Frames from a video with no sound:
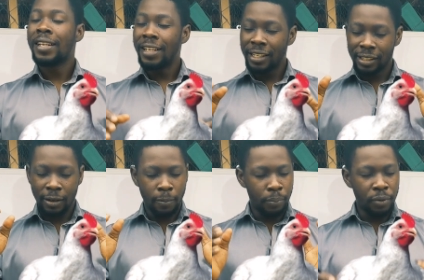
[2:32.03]
There is
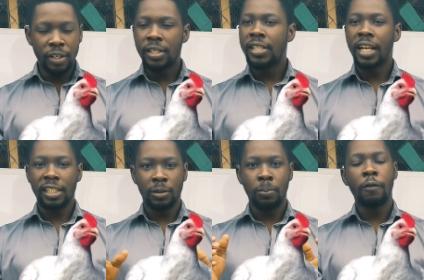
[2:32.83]
a breed that
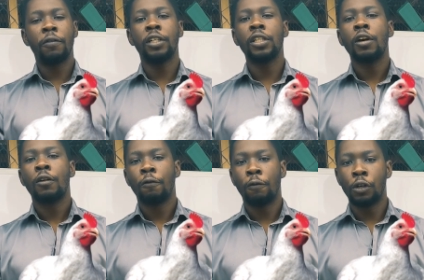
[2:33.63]
is perfect
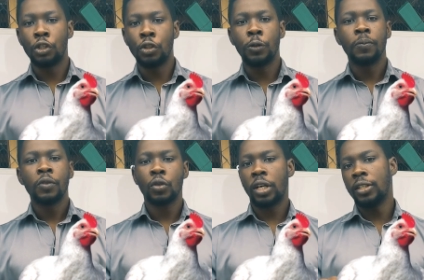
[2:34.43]
for you.
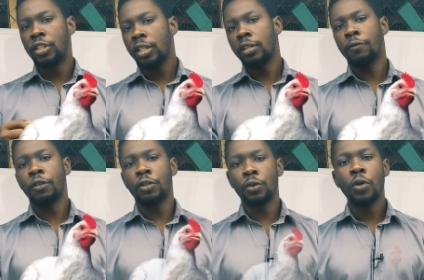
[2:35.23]
You can check the
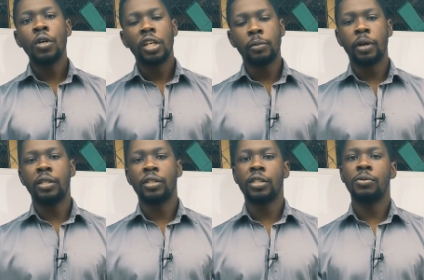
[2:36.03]
video in my
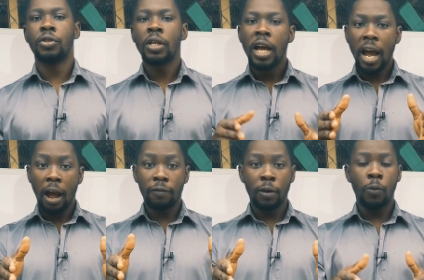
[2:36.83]
description
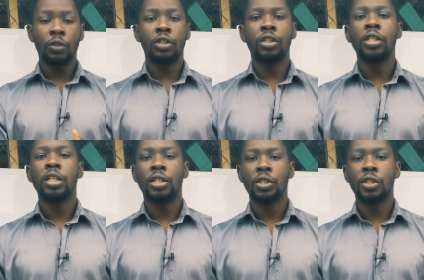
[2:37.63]
after watching
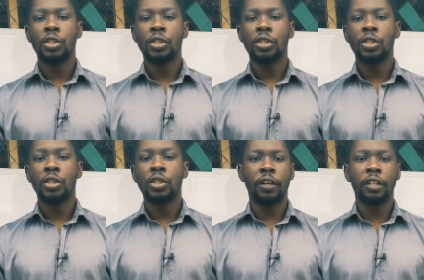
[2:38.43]
this one to
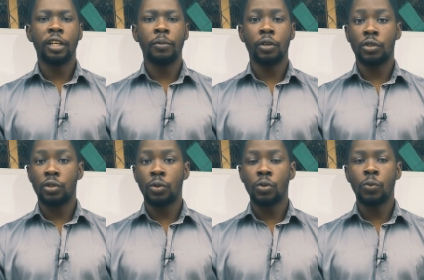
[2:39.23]
the very end, because you
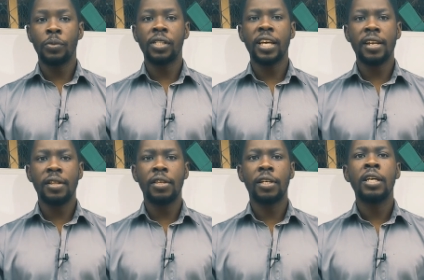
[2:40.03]
don't want to miss
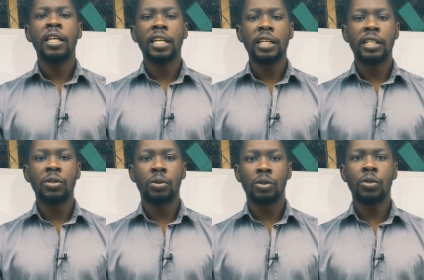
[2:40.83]
anything in
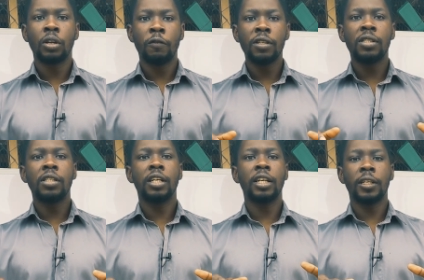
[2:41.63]
this one. So the first
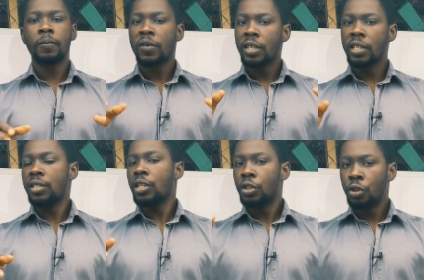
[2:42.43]
thing again
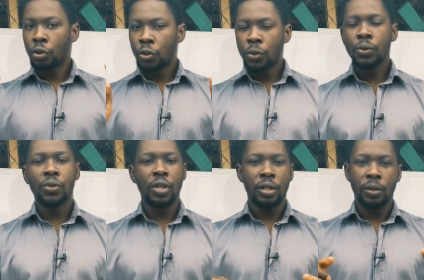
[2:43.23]
is you
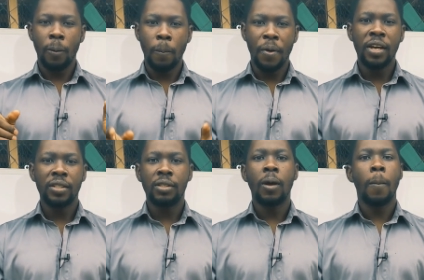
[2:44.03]
choose the
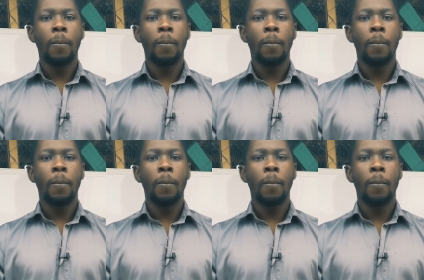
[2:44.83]
best